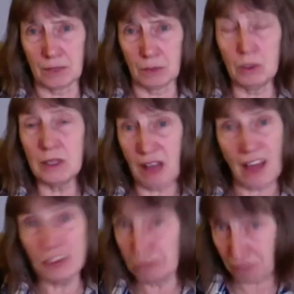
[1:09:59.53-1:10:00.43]
we
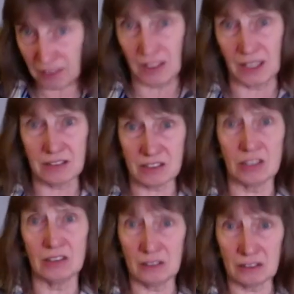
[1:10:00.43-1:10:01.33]
had the funding
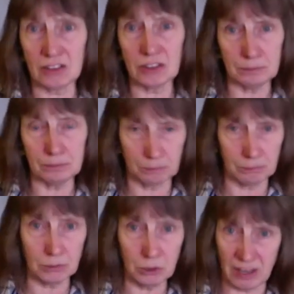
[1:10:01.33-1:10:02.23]
to to
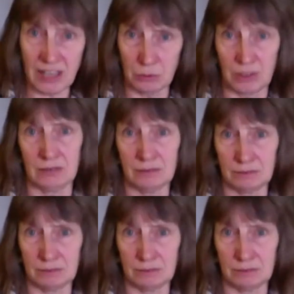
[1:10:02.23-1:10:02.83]
move ahead with it.